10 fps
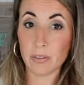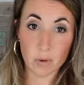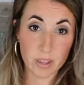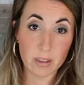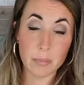
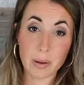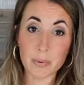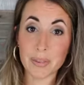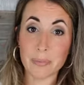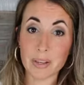with other
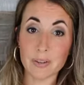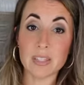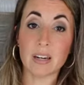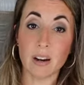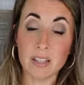bamboo that we use
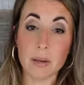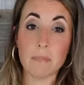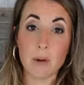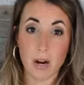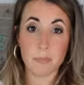in it's a
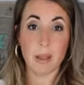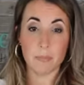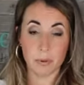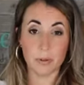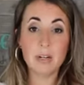mock
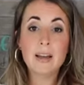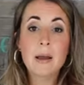bamboo.